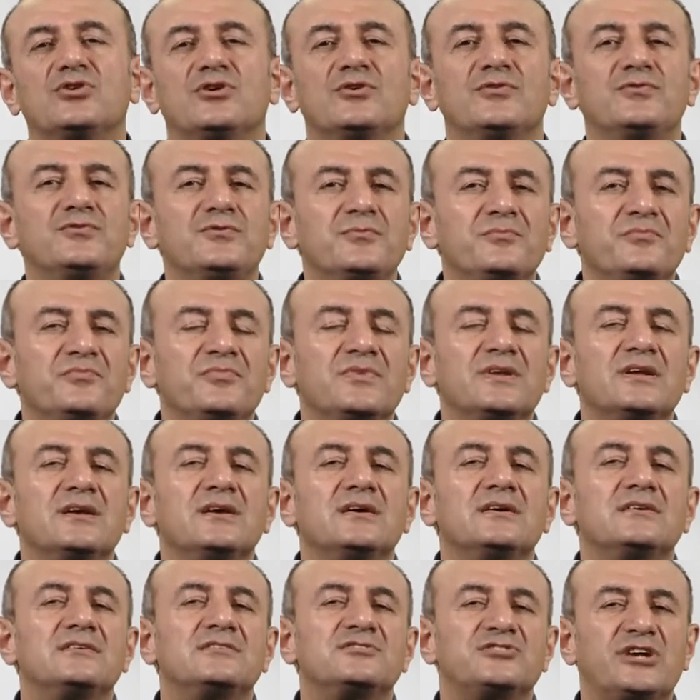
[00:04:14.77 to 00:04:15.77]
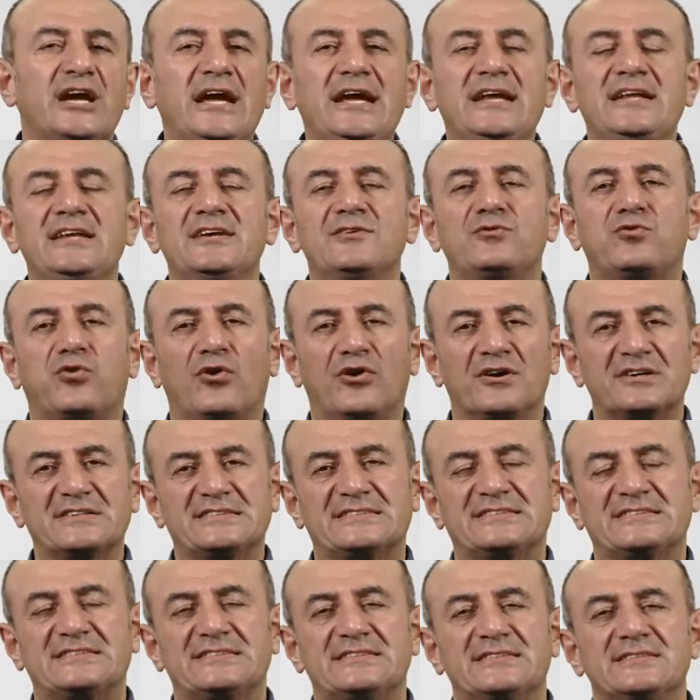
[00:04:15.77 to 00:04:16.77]
of rainy
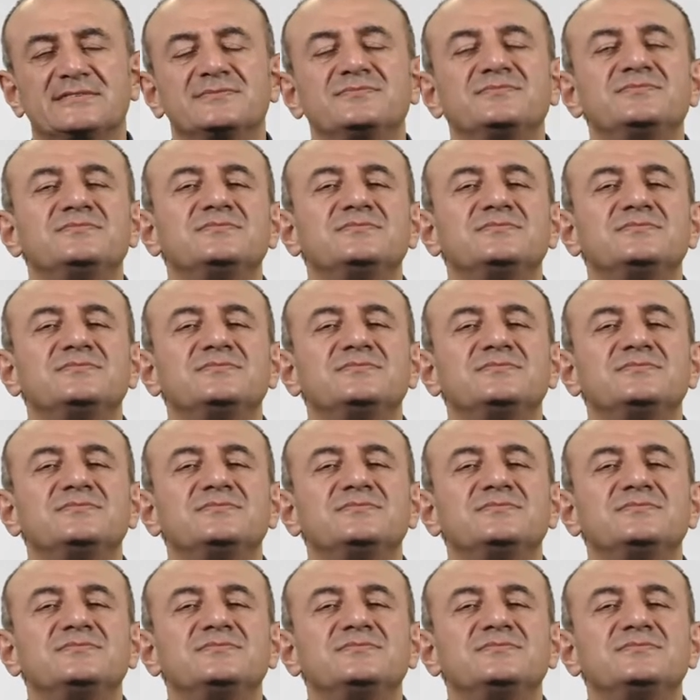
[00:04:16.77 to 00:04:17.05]
forest.